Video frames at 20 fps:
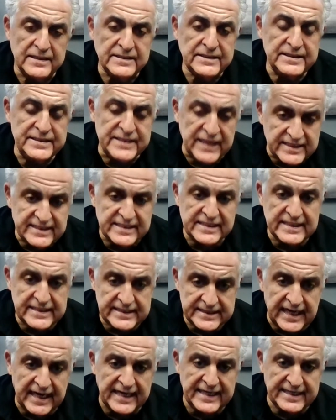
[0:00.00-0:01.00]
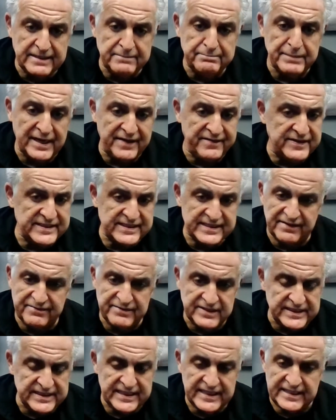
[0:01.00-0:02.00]
doesn't indict him by the
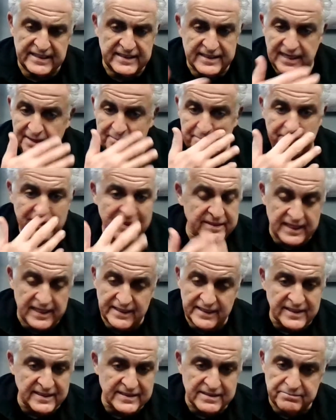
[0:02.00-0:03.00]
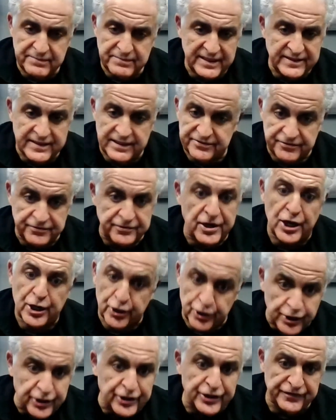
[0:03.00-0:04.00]
17th, that doesn't mean that they're not
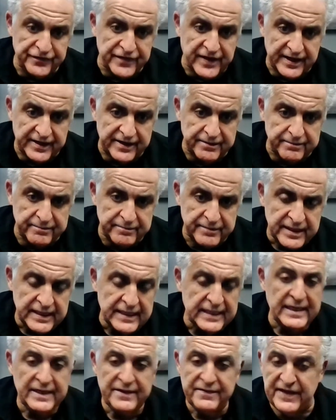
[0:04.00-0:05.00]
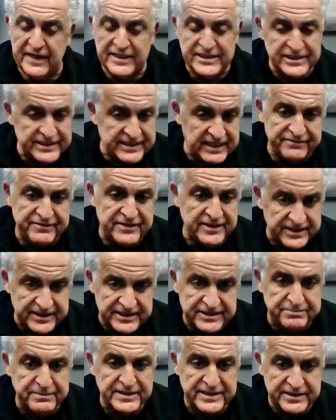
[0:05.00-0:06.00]
going to indict him. They just have to
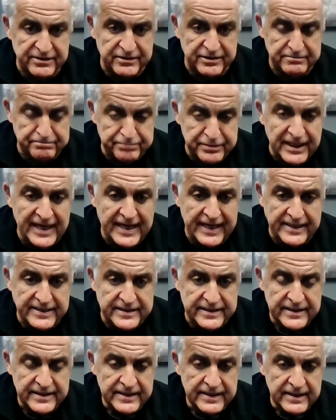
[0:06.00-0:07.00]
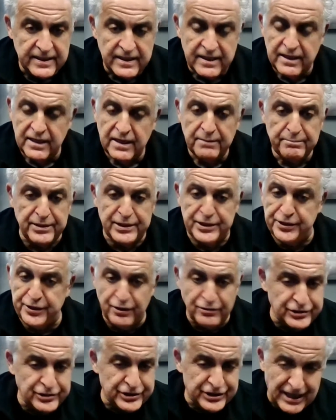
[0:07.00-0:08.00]
dismiss their complaint. But
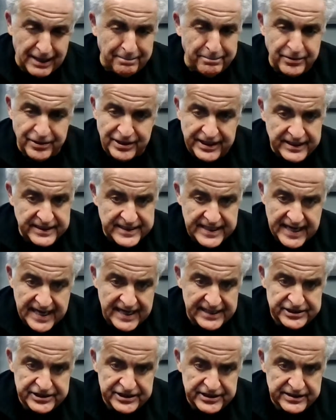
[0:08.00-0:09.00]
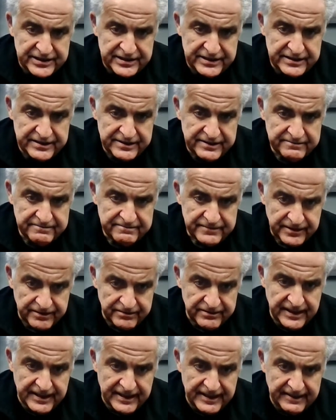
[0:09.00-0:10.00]
no jeopardy attaches,
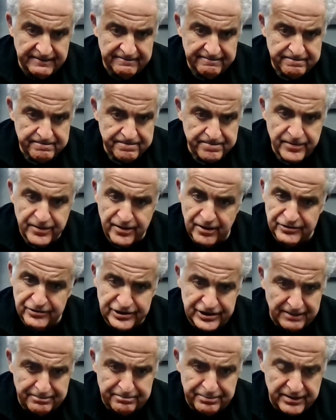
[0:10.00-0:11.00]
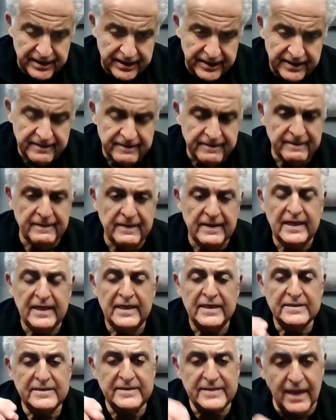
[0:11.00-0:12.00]
okay? No jeopardy.
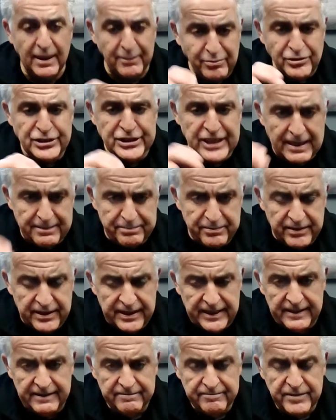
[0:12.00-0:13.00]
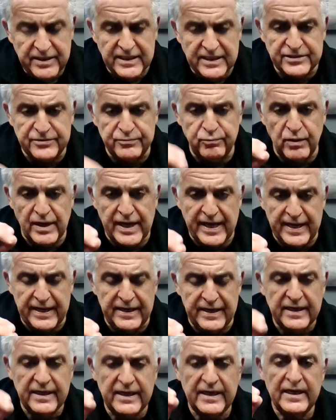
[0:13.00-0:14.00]
Double jeopardy is when,